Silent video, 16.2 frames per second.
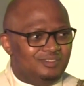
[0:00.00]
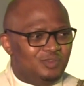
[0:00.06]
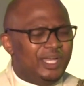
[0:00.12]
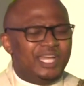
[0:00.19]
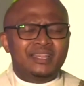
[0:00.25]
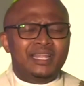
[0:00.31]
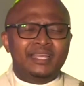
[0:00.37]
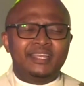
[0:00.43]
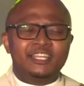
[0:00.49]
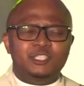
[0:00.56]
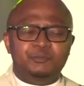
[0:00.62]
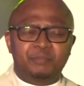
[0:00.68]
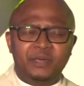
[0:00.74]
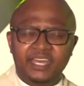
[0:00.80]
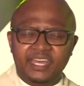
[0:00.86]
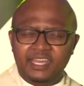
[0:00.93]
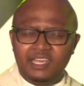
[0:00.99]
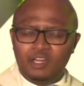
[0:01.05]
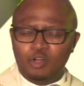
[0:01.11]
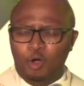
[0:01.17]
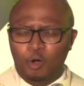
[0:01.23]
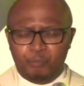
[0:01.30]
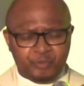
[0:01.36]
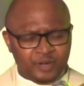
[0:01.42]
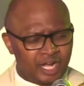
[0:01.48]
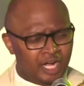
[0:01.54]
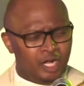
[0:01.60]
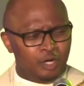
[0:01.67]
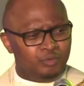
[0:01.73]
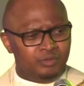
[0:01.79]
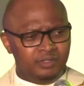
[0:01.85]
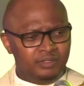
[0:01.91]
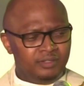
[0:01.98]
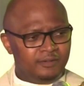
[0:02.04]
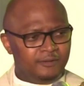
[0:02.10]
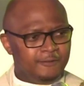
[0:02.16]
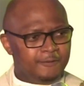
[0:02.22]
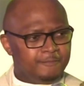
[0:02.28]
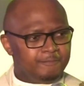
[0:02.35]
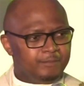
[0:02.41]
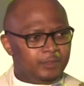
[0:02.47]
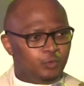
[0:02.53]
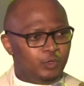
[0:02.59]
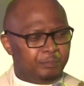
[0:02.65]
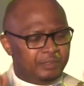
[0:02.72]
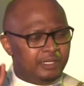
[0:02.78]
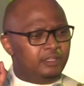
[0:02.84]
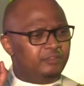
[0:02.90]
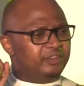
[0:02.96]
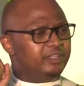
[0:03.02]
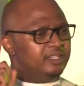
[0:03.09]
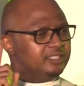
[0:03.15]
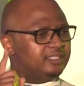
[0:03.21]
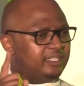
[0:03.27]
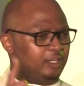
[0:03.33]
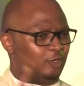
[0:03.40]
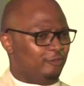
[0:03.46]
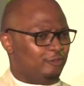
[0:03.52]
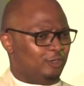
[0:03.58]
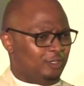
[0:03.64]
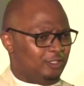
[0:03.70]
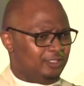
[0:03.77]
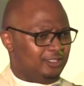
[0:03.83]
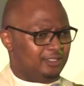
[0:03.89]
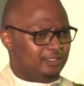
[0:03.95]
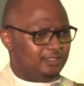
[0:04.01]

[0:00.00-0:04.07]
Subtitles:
Whether he's pale or brown, we believe in the Son of God.